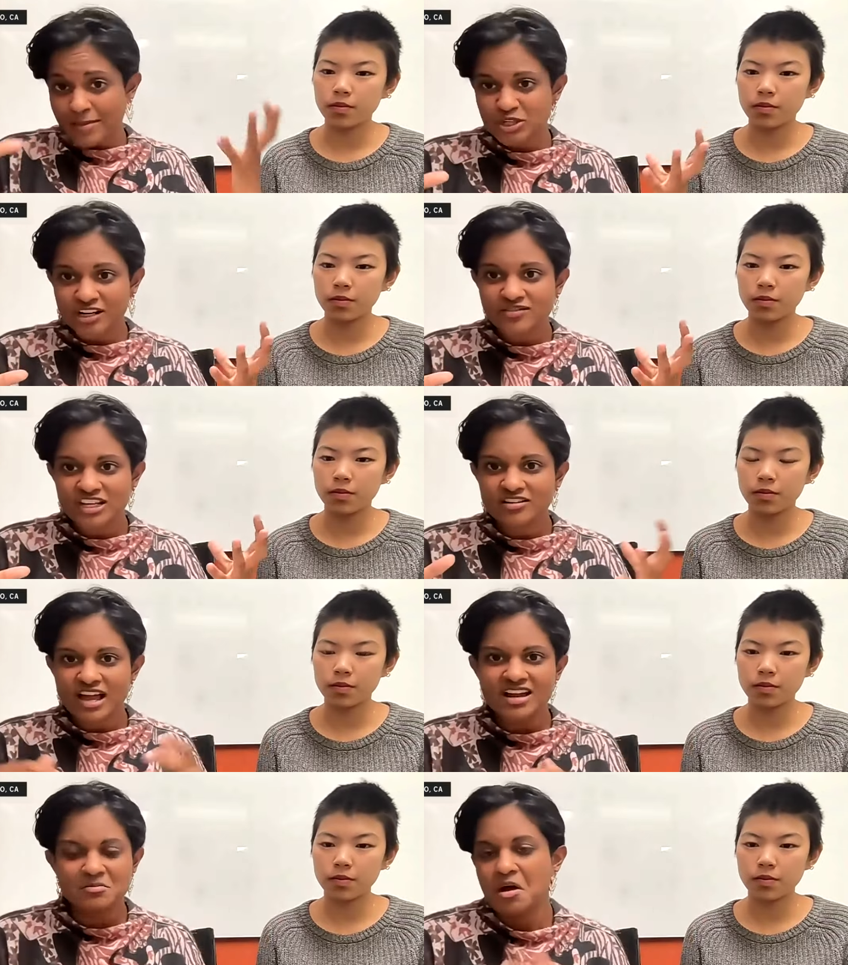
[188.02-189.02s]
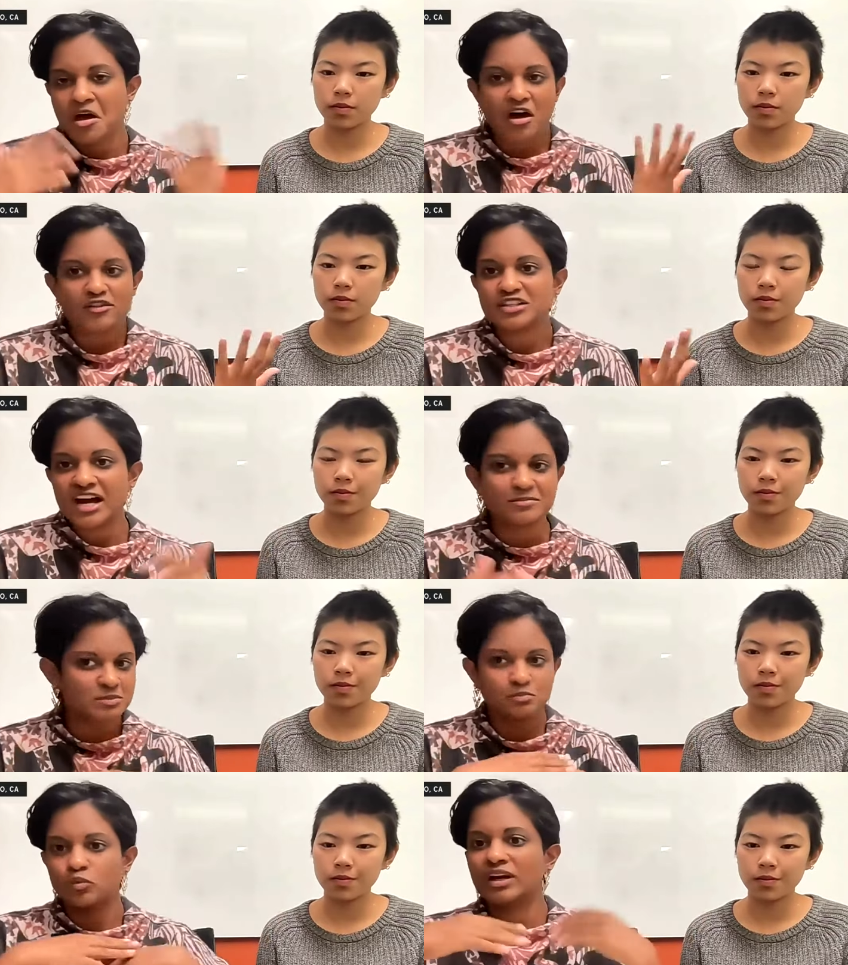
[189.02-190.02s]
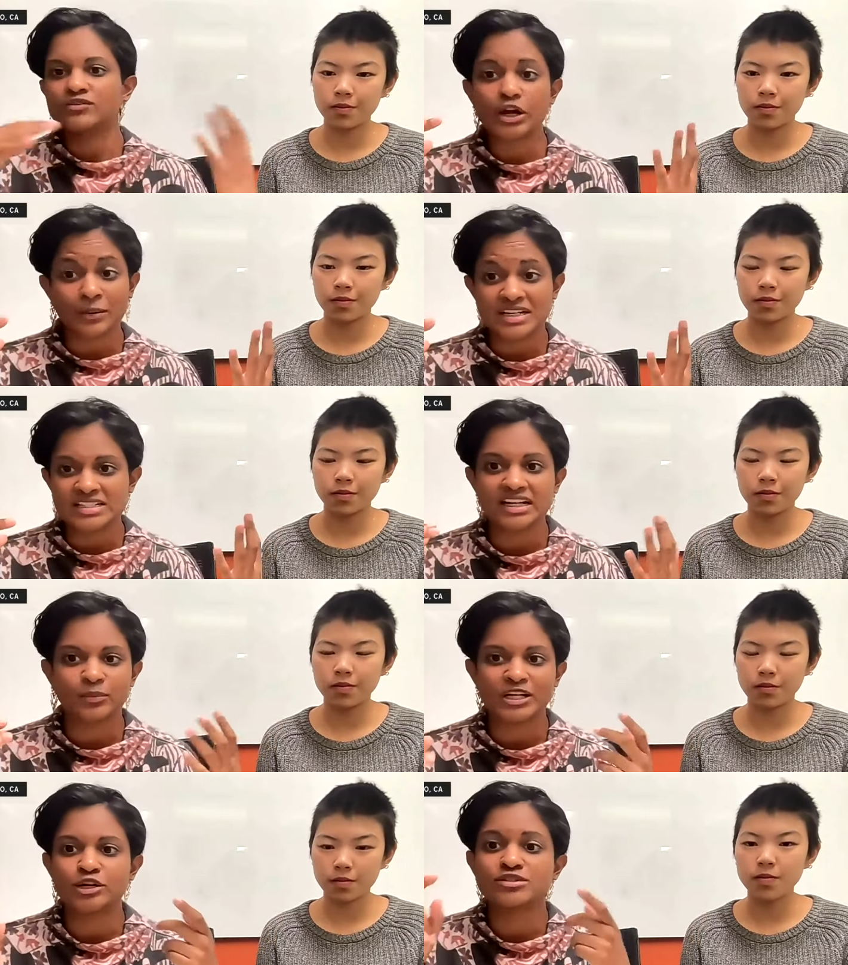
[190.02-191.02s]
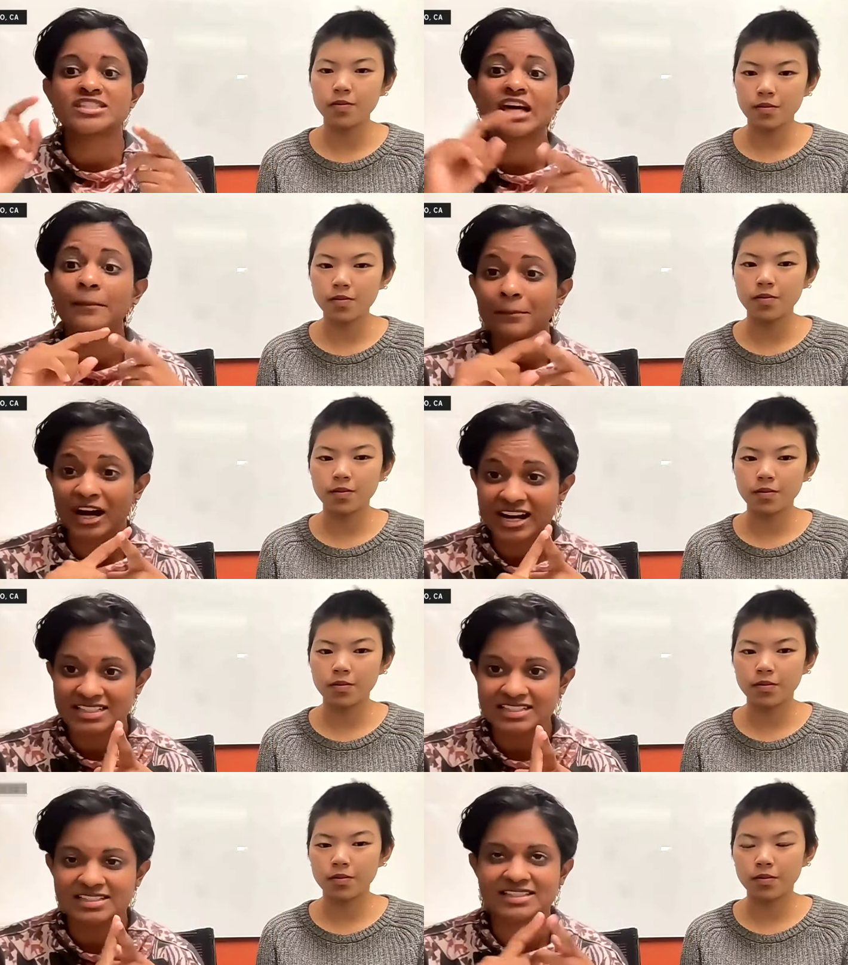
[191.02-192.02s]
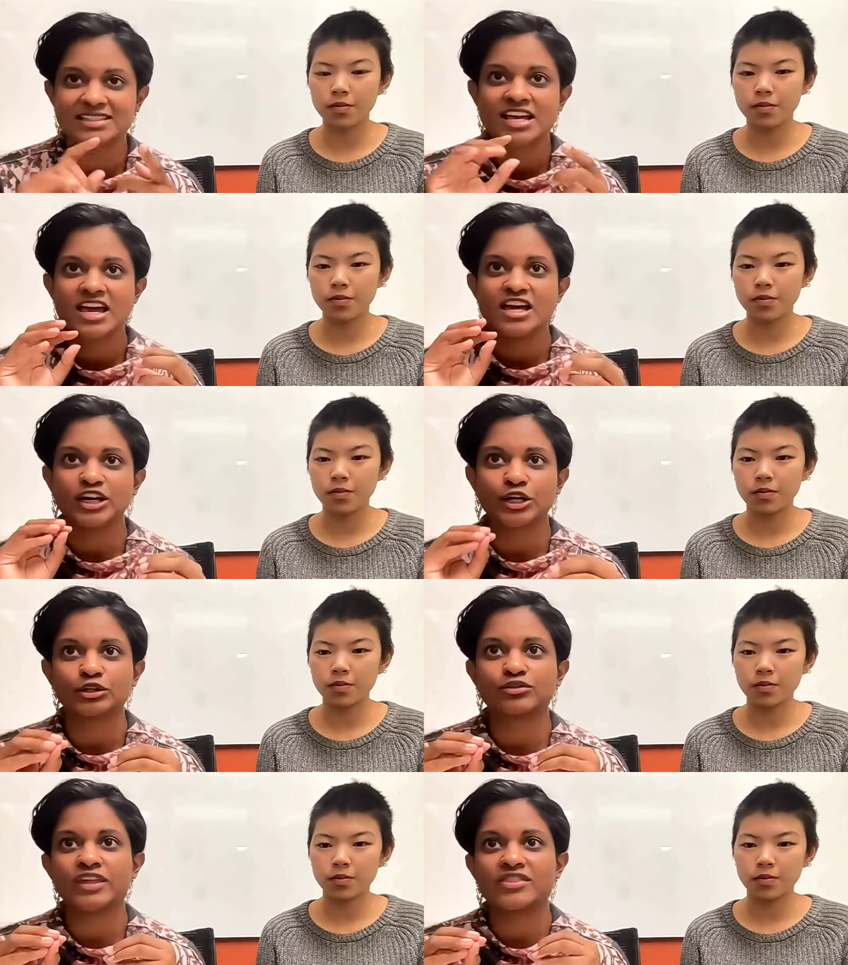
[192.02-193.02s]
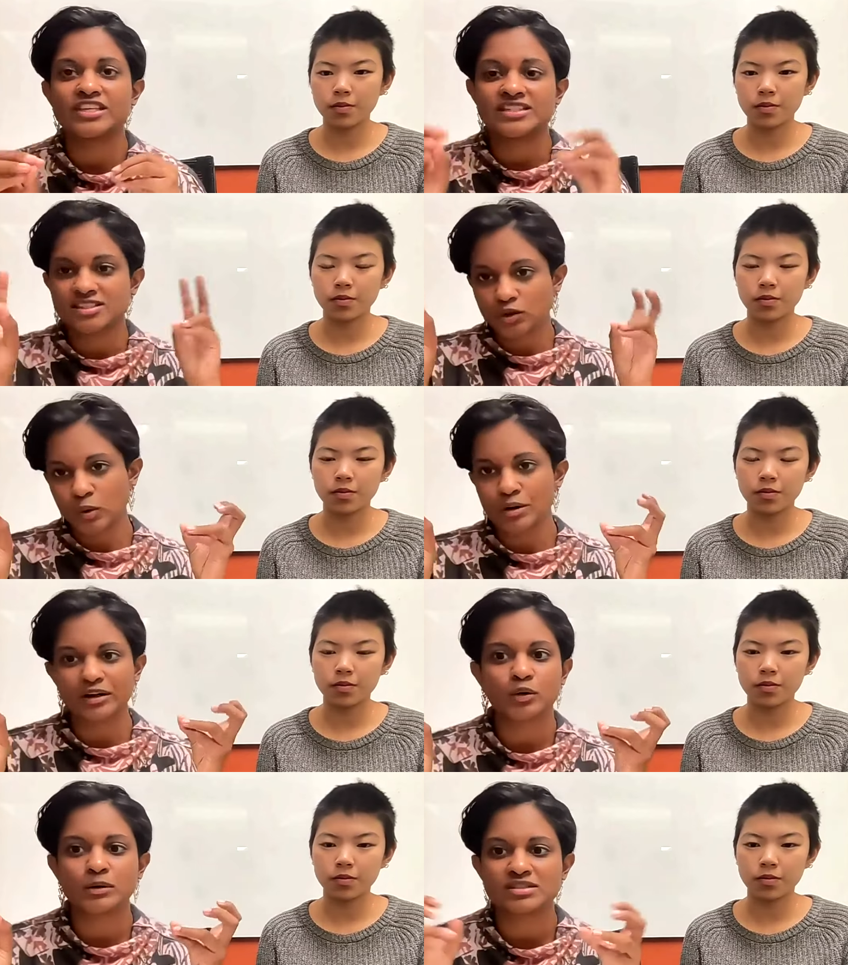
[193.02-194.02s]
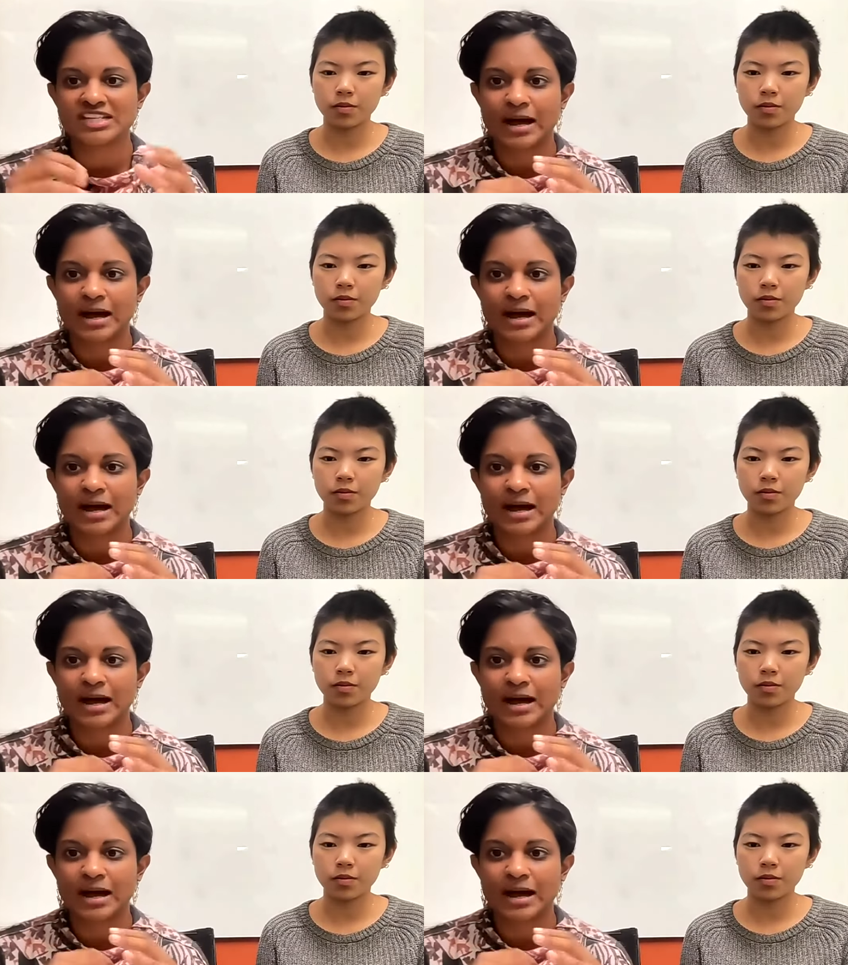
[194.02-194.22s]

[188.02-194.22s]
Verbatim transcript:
Speaker 1: snapshot of the internet other times we have no idea. We know some biases include that these quote unquote